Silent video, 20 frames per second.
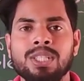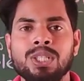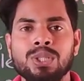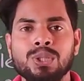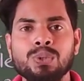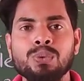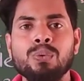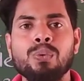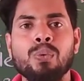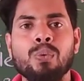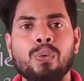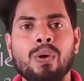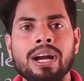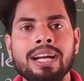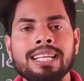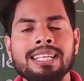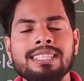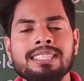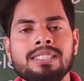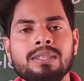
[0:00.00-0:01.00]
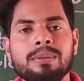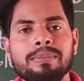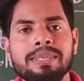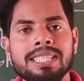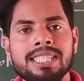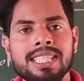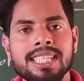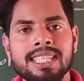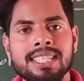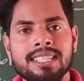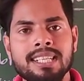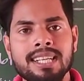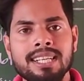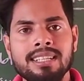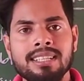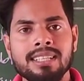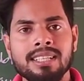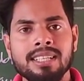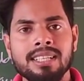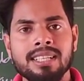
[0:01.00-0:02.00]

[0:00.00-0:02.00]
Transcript: So what is domestic trade?